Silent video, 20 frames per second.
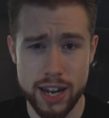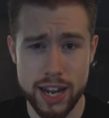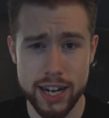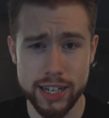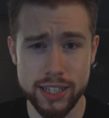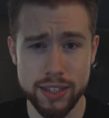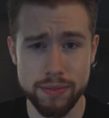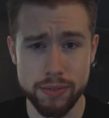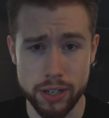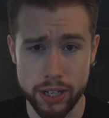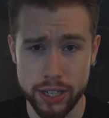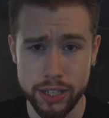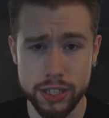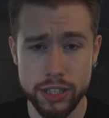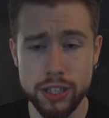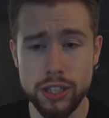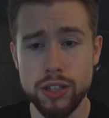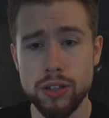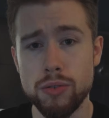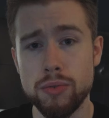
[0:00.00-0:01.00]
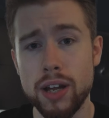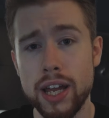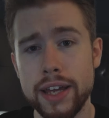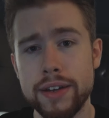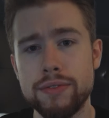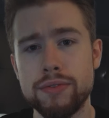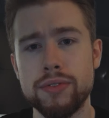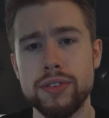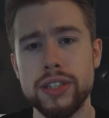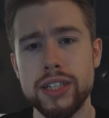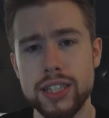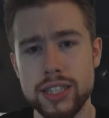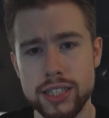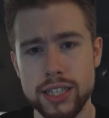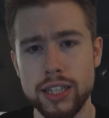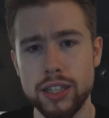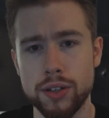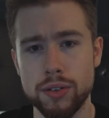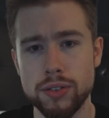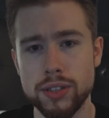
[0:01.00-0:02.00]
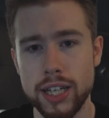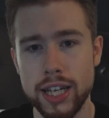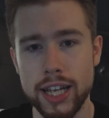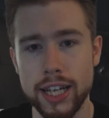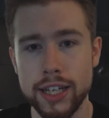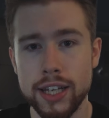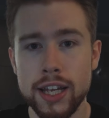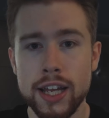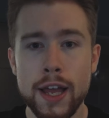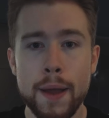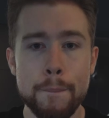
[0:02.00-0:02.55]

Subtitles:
active IQ every single day